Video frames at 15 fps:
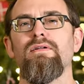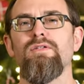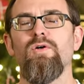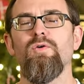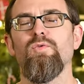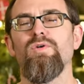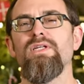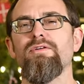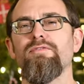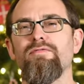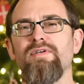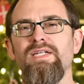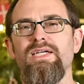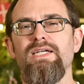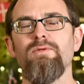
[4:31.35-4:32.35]
don't really
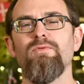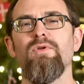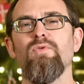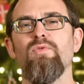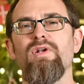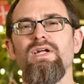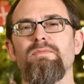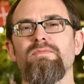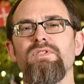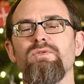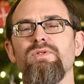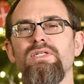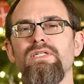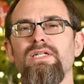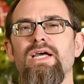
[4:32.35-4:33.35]
fit in with what I'm
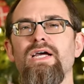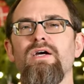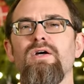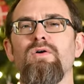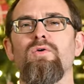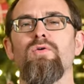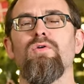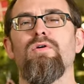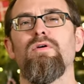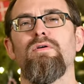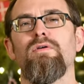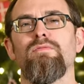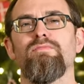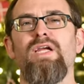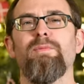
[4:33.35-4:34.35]
doing now,
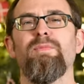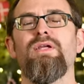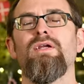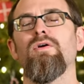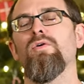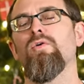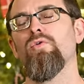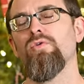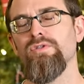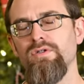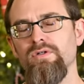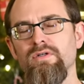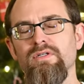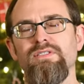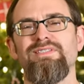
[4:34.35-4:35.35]
or maybe are
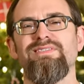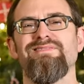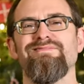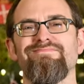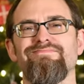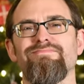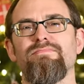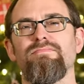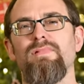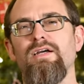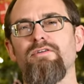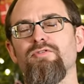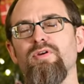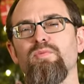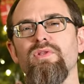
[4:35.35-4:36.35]
older and
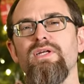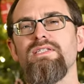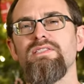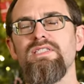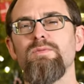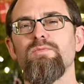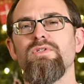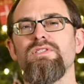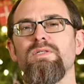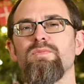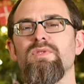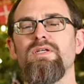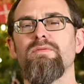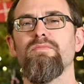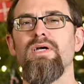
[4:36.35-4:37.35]
I've replaced them with
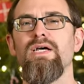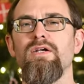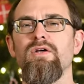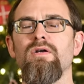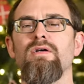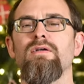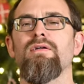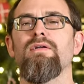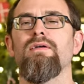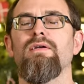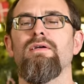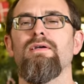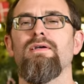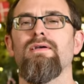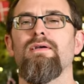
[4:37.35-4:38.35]
something better.
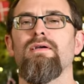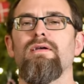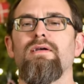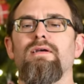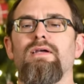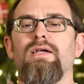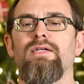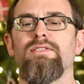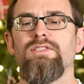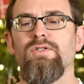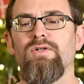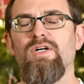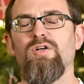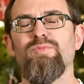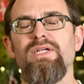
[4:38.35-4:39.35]

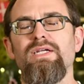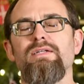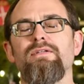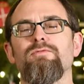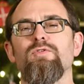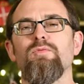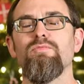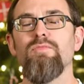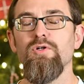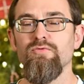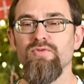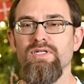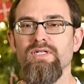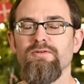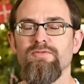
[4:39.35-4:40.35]
So I'll be
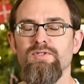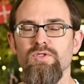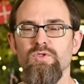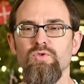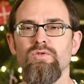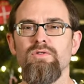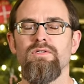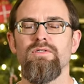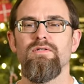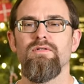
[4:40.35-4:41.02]
removing a few